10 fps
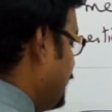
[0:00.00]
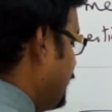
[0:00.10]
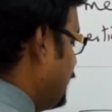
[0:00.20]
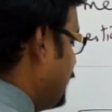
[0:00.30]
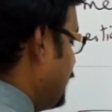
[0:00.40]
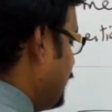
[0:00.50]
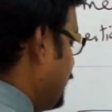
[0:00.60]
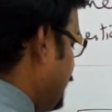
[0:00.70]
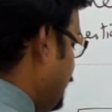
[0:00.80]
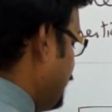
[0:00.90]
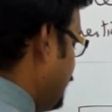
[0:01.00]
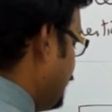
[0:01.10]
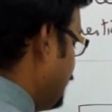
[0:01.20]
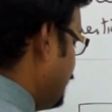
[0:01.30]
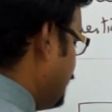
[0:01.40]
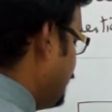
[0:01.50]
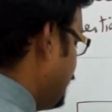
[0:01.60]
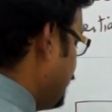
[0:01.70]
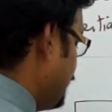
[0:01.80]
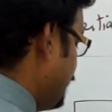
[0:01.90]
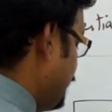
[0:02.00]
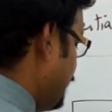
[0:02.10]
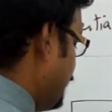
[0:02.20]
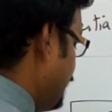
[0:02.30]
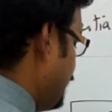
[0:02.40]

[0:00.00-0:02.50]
(silence)